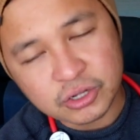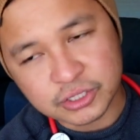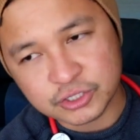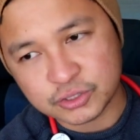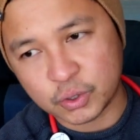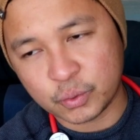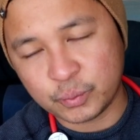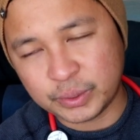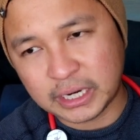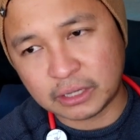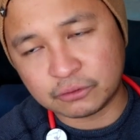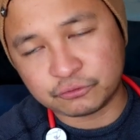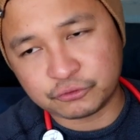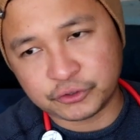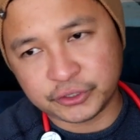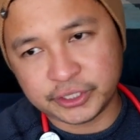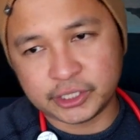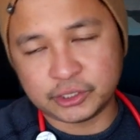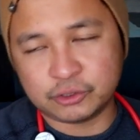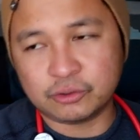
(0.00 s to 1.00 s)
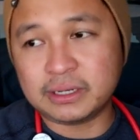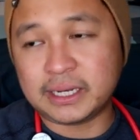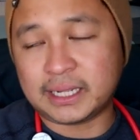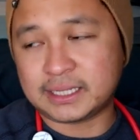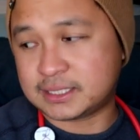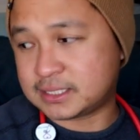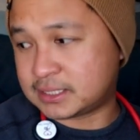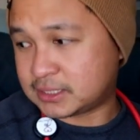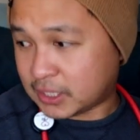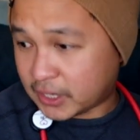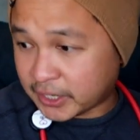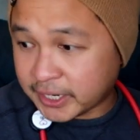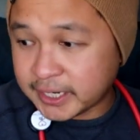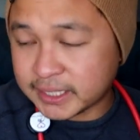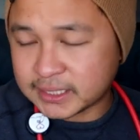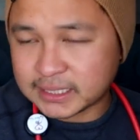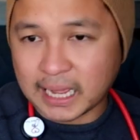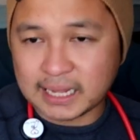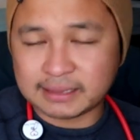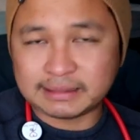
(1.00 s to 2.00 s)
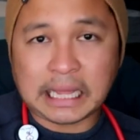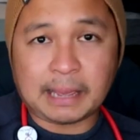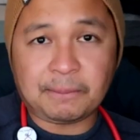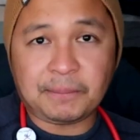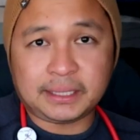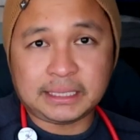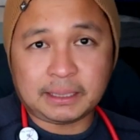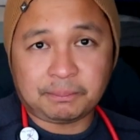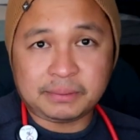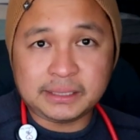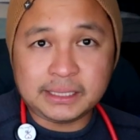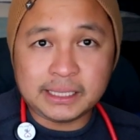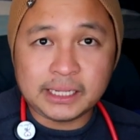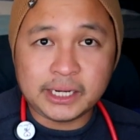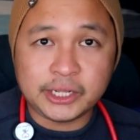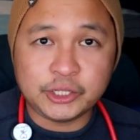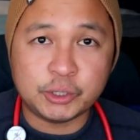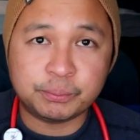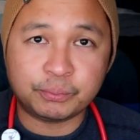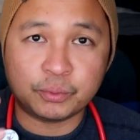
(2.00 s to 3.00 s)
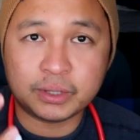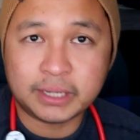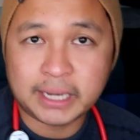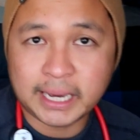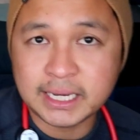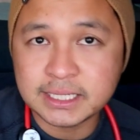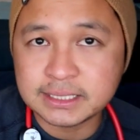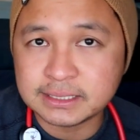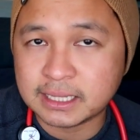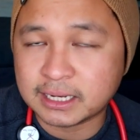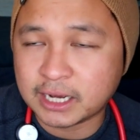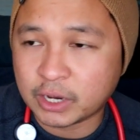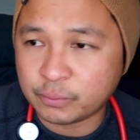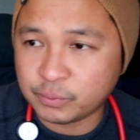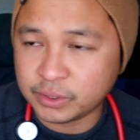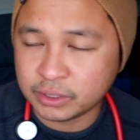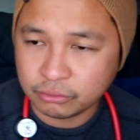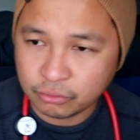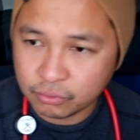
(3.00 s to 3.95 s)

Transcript: So without further ado, let's start. Ang topic na pinili nyo po guys na gawin